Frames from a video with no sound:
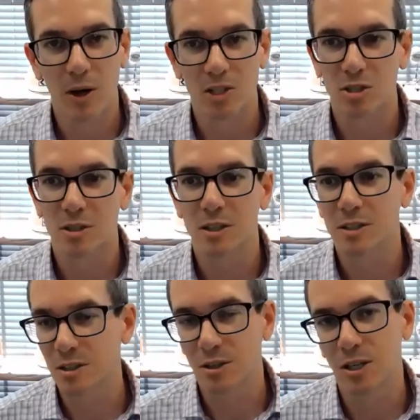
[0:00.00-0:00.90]
the question
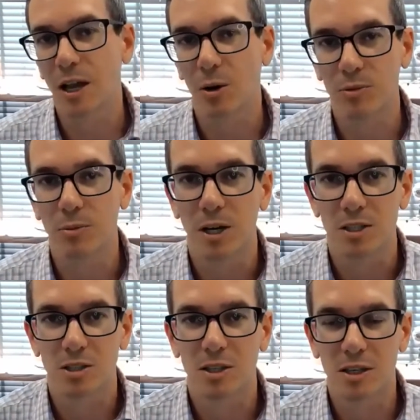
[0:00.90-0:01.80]
isn't going to help you
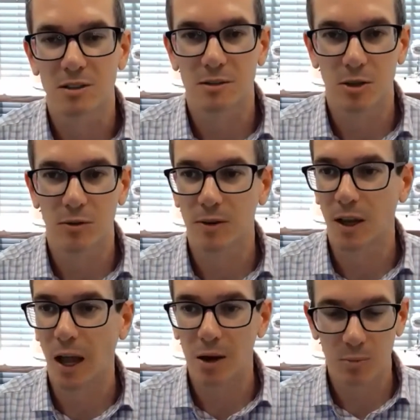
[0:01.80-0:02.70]
much.
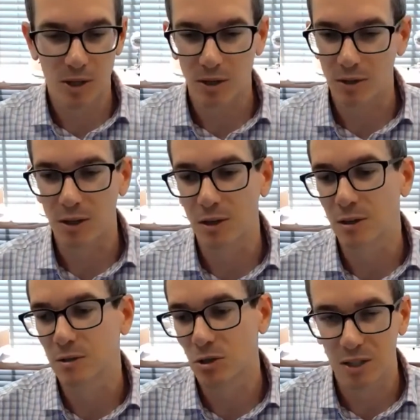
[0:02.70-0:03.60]
You've got to be
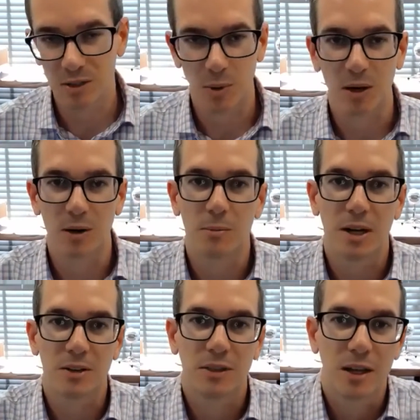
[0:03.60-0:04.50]
clear, transparent
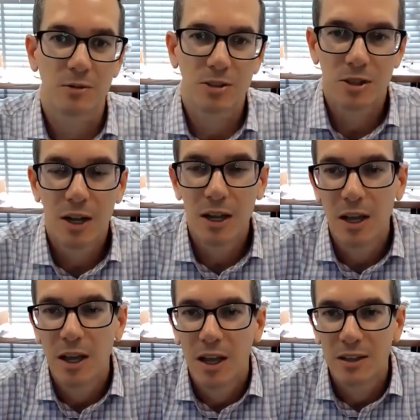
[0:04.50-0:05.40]
about that. Is there,
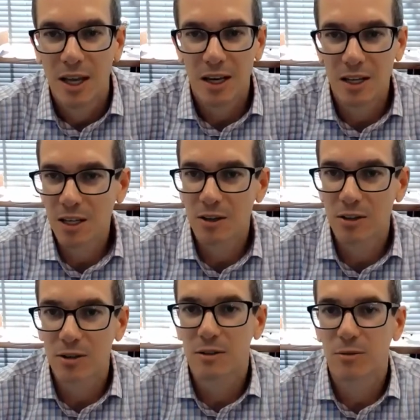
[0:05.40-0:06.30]
Dad, any
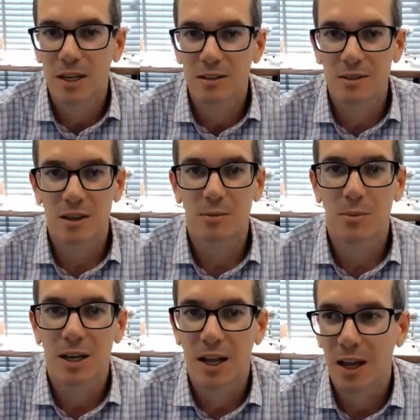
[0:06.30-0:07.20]
other advice that you
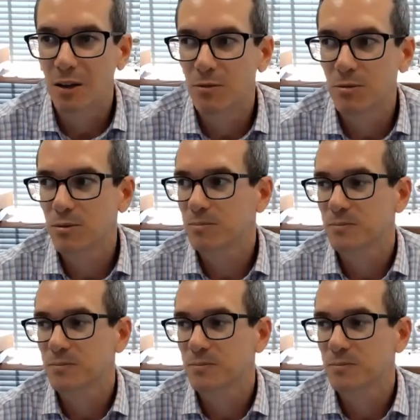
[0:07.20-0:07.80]
might have?